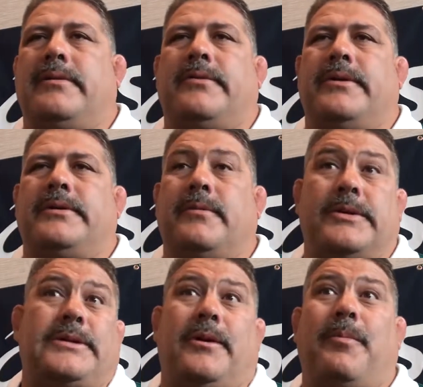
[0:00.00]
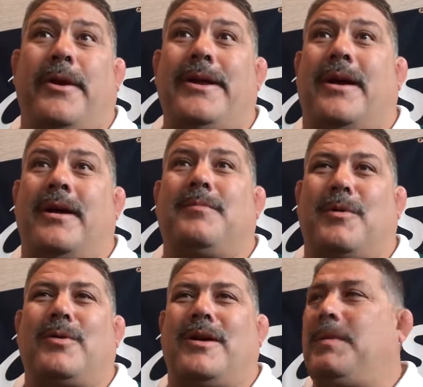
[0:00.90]
we're we're still pretty young,
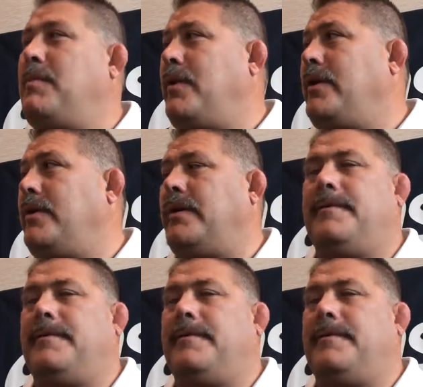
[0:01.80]
but we're going to be pretty good.